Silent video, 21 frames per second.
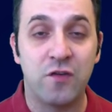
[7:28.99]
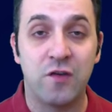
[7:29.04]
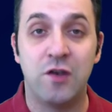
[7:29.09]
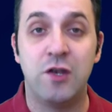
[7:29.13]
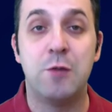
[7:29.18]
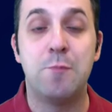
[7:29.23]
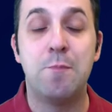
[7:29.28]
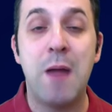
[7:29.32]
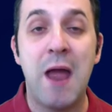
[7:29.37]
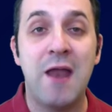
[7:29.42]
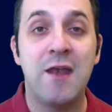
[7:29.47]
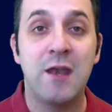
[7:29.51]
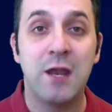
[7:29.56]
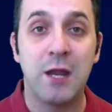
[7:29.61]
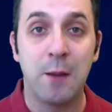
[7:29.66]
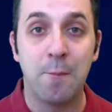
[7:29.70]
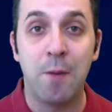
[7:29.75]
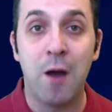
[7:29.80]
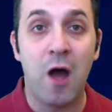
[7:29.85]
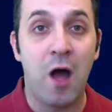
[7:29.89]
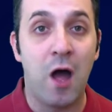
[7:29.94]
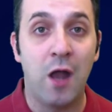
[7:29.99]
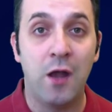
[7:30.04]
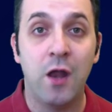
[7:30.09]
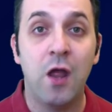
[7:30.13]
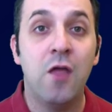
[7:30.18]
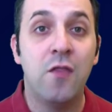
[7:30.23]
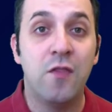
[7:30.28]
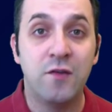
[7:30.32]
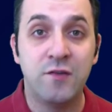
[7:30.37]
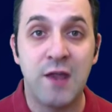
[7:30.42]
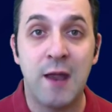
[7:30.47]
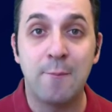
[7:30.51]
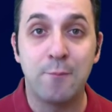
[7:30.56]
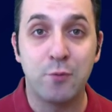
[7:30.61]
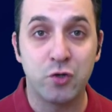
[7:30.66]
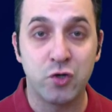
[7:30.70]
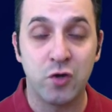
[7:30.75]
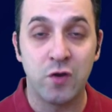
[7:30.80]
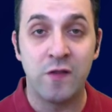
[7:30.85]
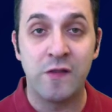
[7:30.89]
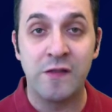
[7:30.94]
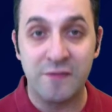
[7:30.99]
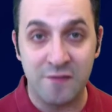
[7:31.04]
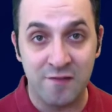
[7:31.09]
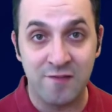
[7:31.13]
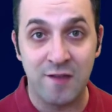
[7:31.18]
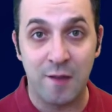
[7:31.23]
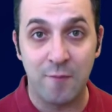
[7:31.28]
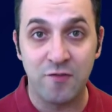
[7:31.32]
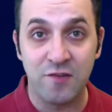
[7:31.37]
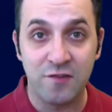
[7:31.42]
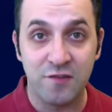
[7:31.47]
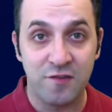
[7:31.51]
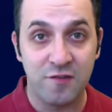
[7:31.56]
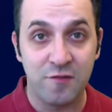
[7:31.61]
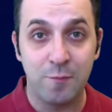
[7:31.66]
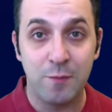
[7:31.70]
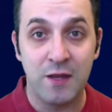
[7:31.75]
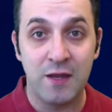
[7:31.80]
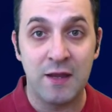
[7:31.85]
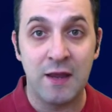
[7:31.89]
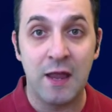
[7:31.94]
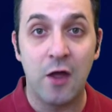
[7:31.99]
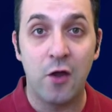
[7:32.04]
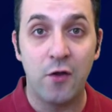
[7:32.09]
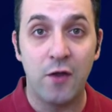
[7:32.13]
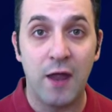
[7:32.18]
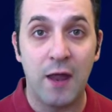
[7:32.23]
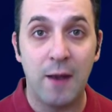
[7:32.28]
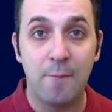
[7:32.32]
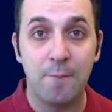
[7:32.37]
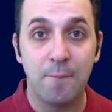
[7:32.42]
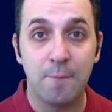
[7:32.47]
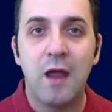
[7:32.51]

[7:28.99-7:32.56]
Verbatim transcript: depending upon the temperature that the substance is being held at.